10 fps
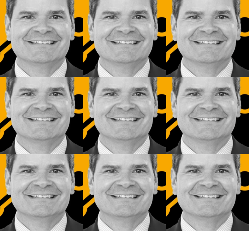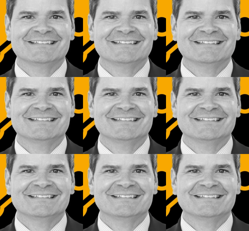
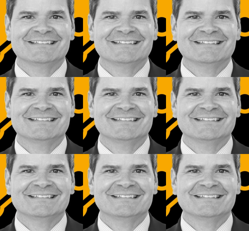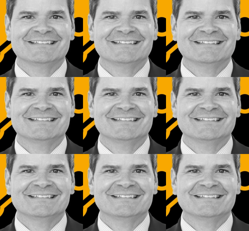
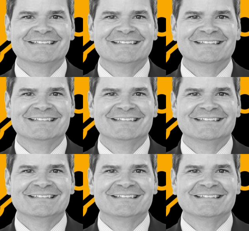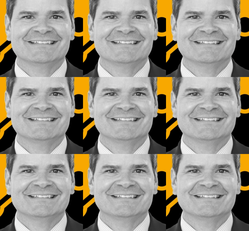This is a still picture; no speech is visible.